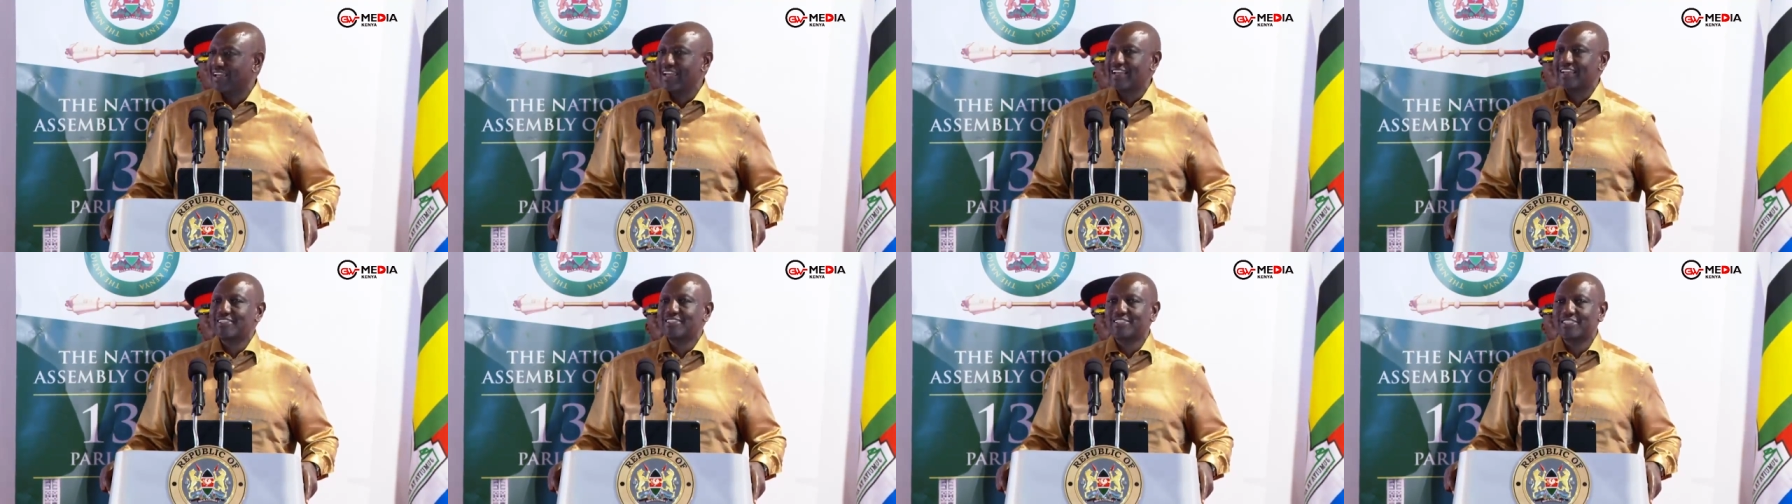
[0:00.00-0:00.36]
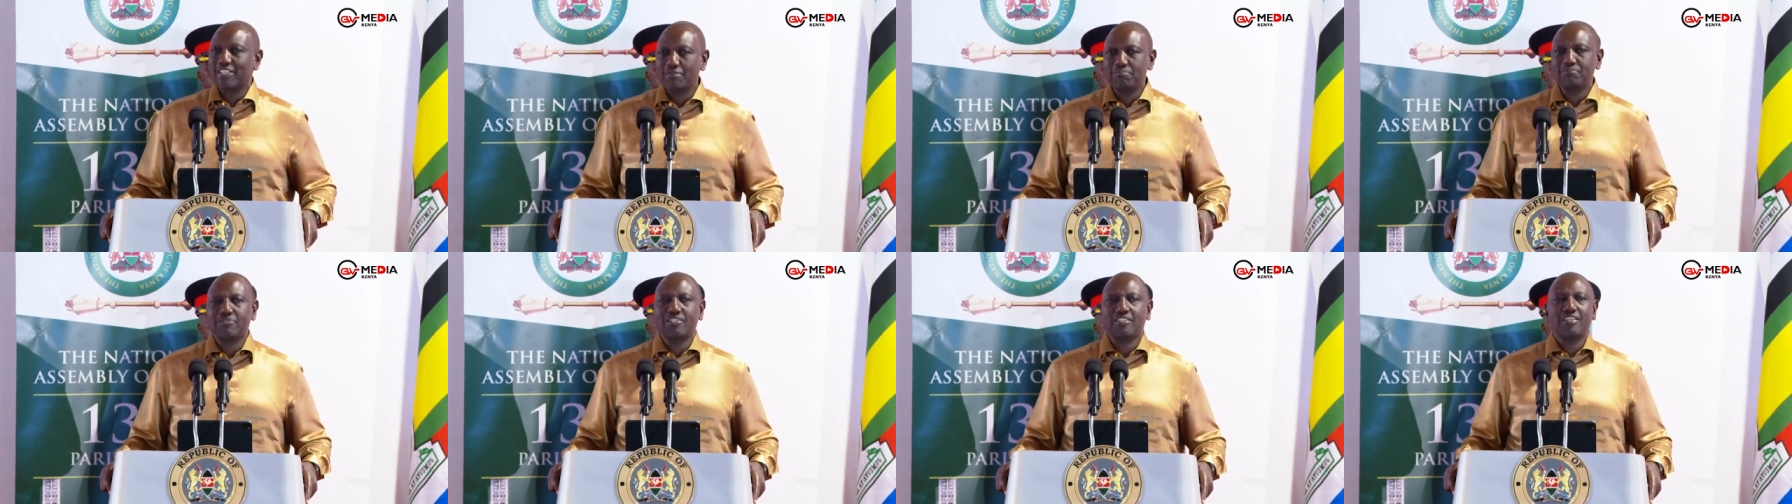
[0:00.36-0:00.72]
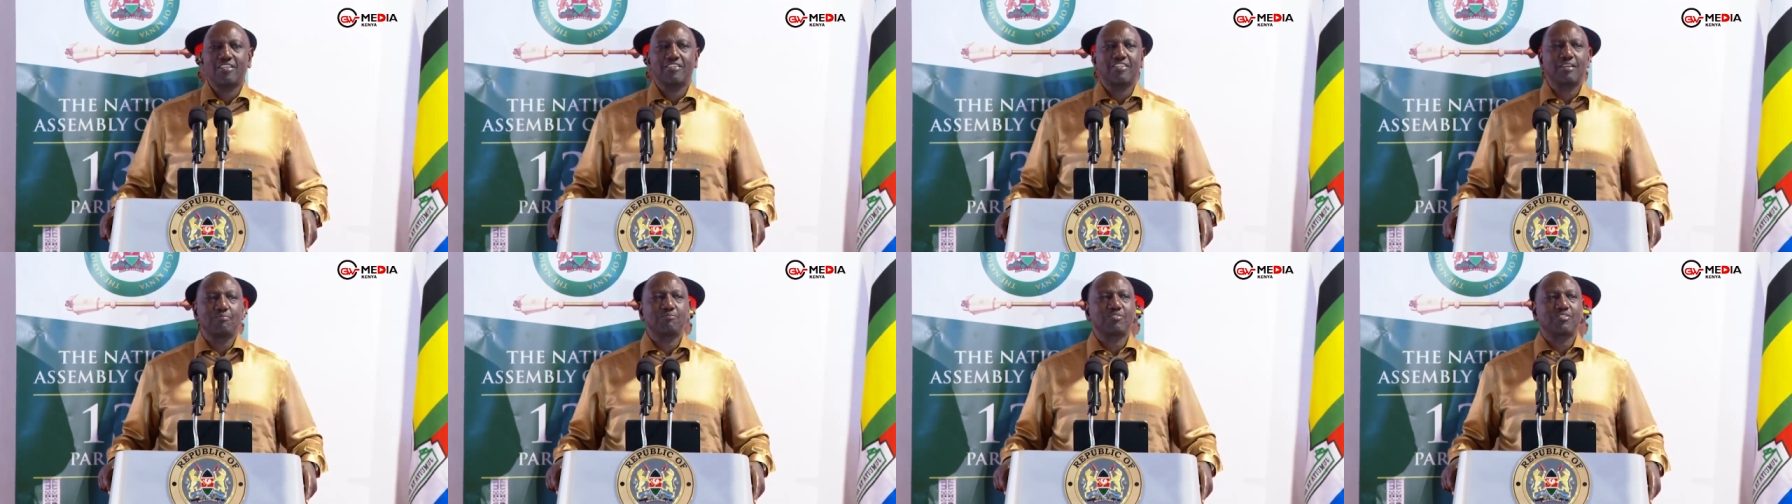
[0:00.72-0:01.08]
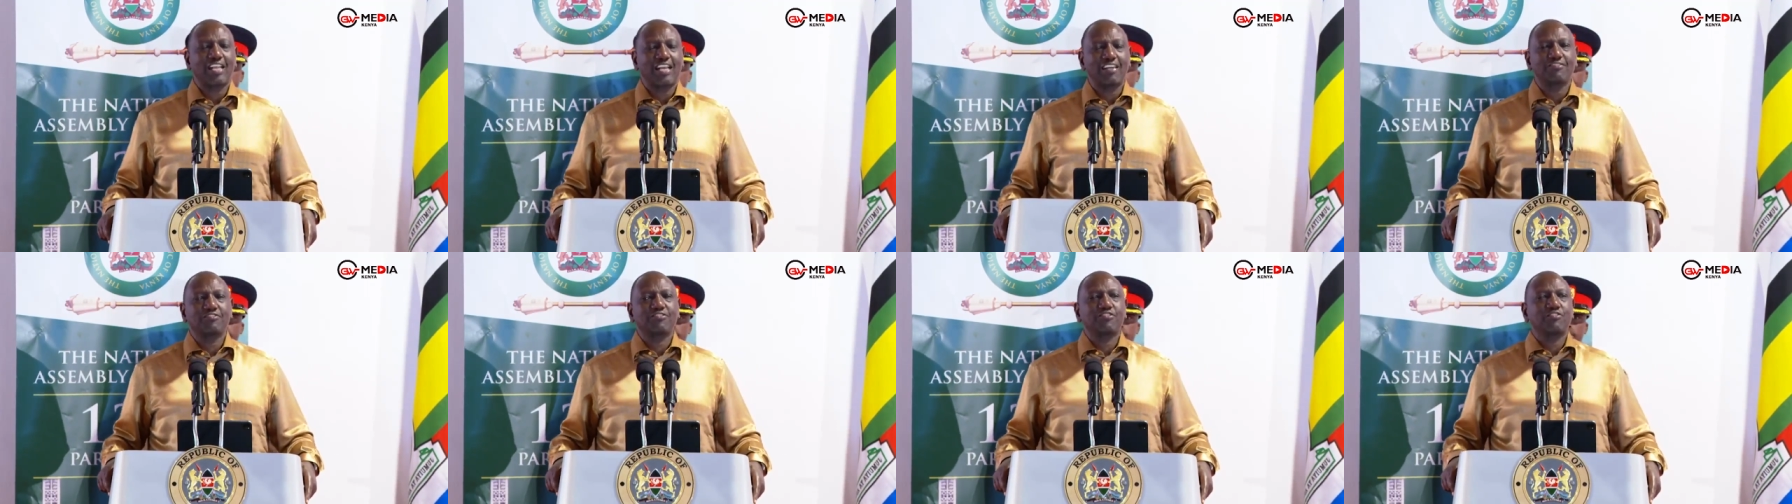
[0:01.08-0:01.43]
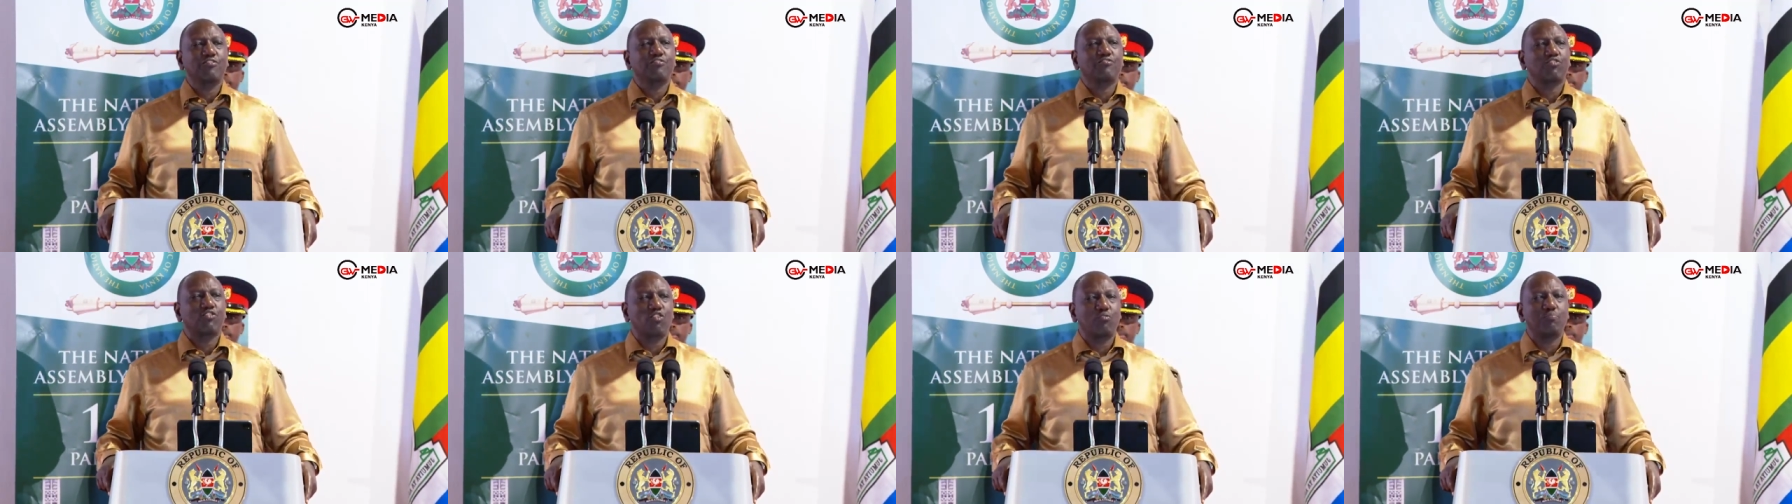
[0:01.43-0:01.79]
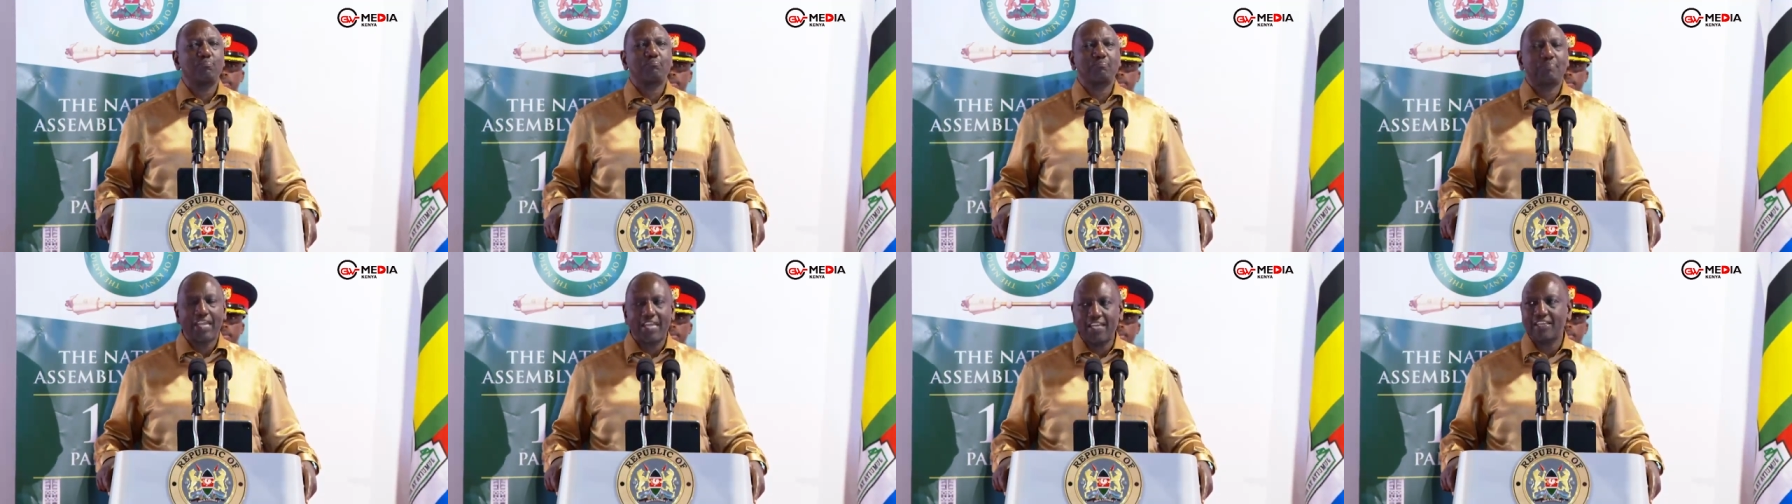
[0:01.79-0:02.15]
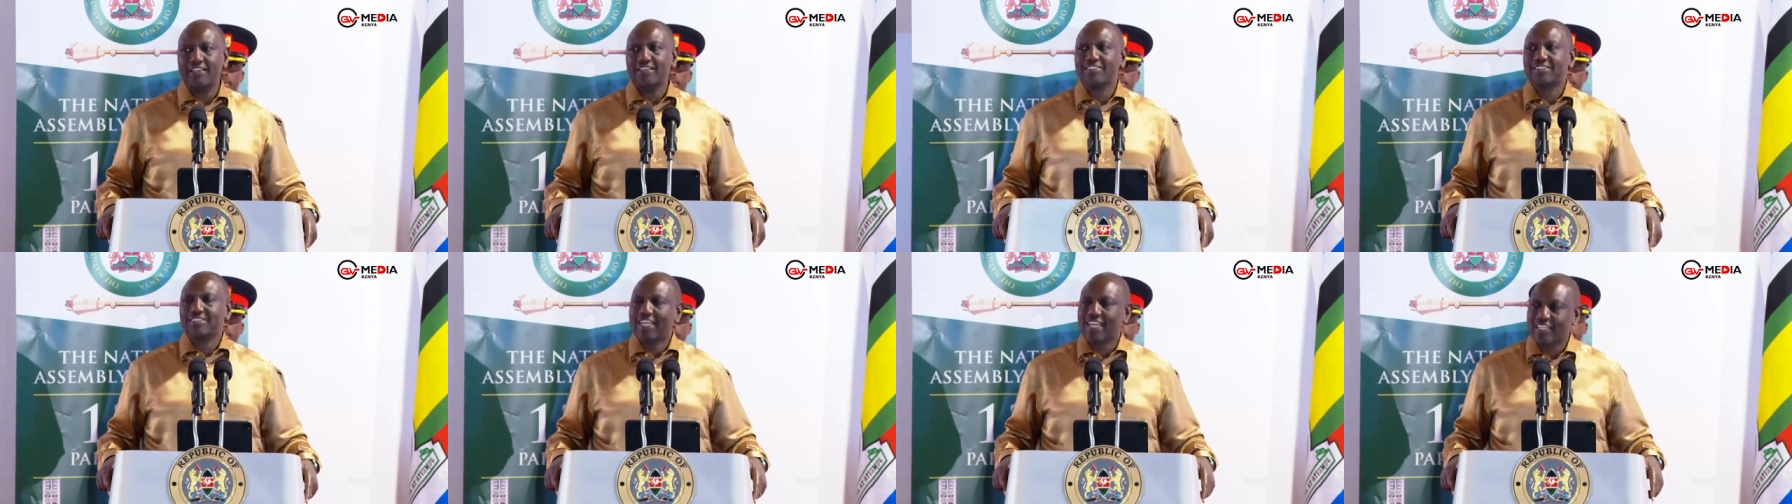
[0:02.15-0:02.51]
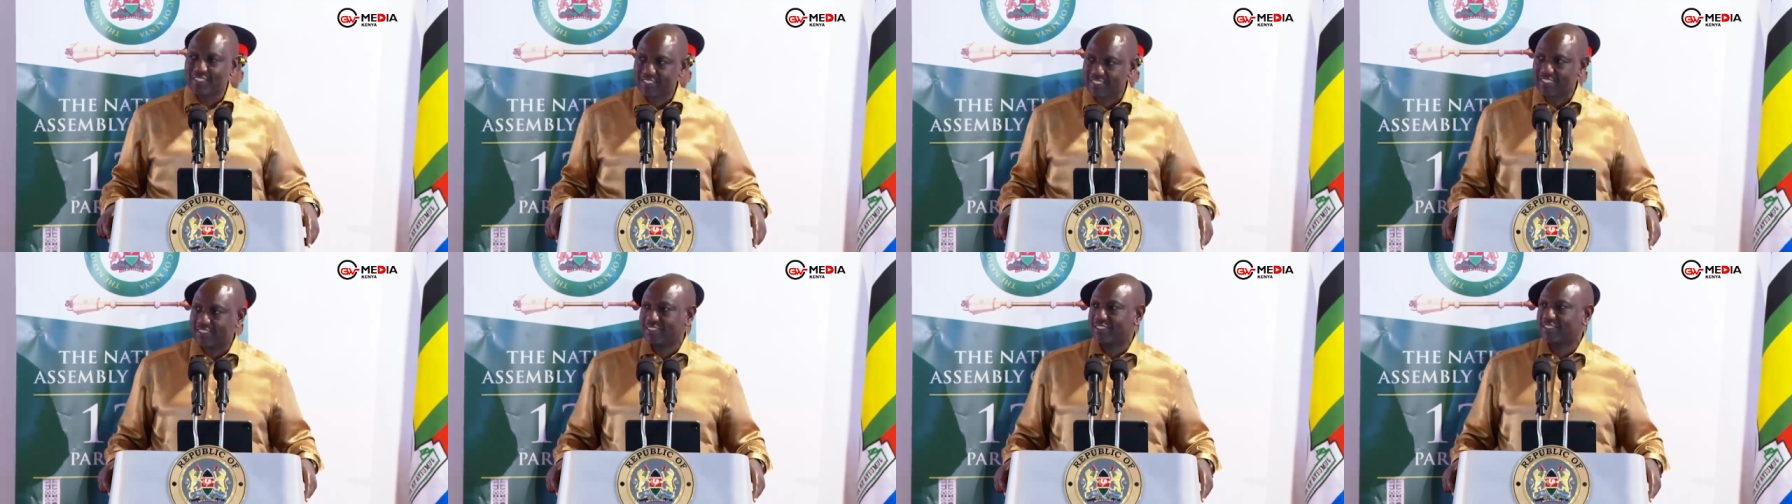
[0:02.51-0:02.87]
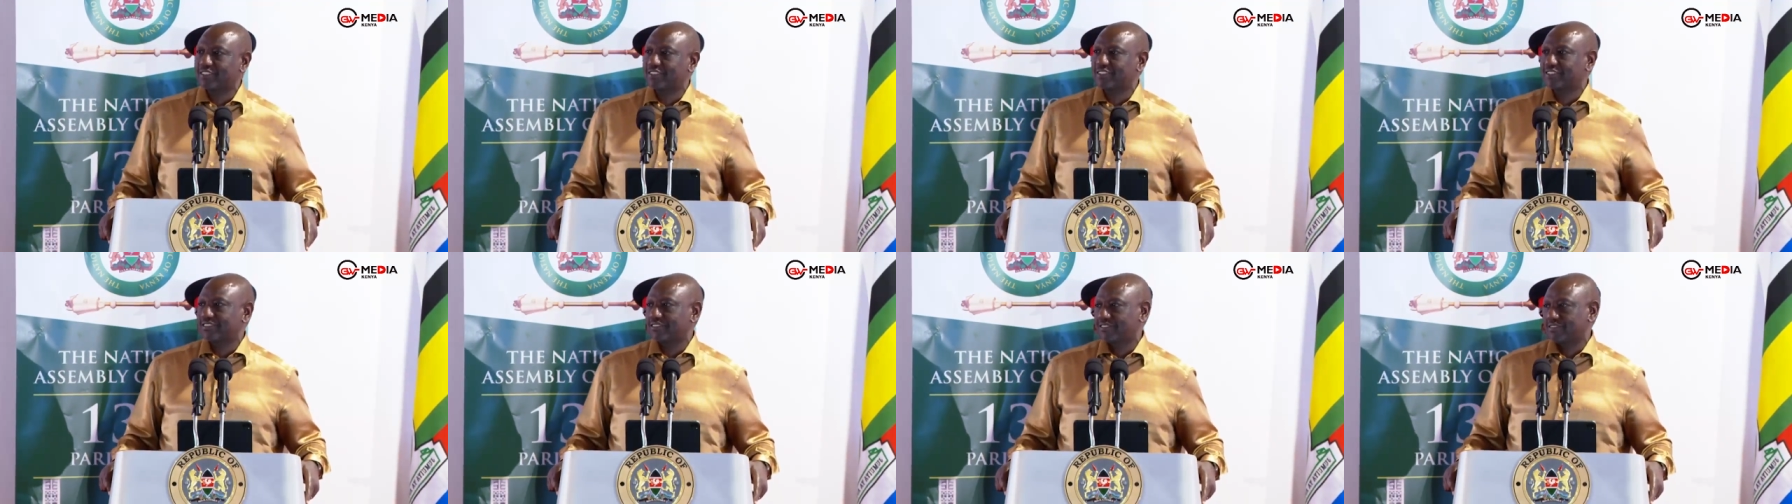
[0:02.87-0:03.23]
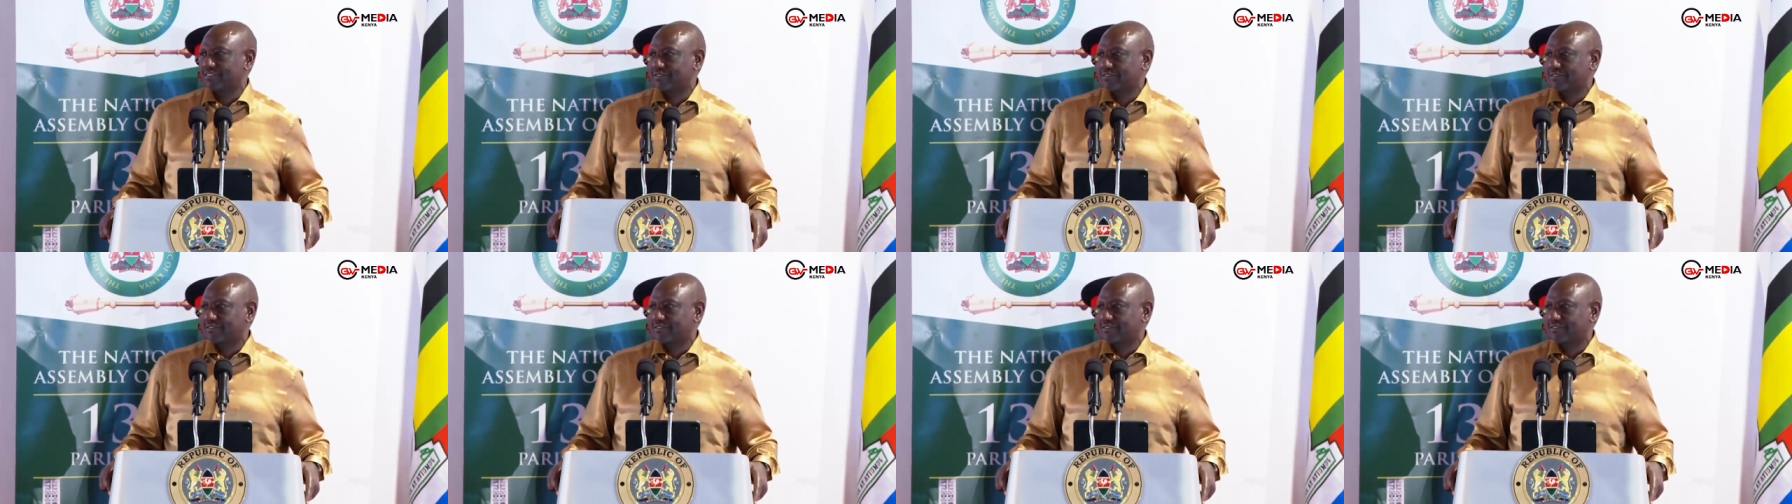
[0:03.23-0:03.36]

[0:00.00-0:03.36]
exempt themselves from paying taxes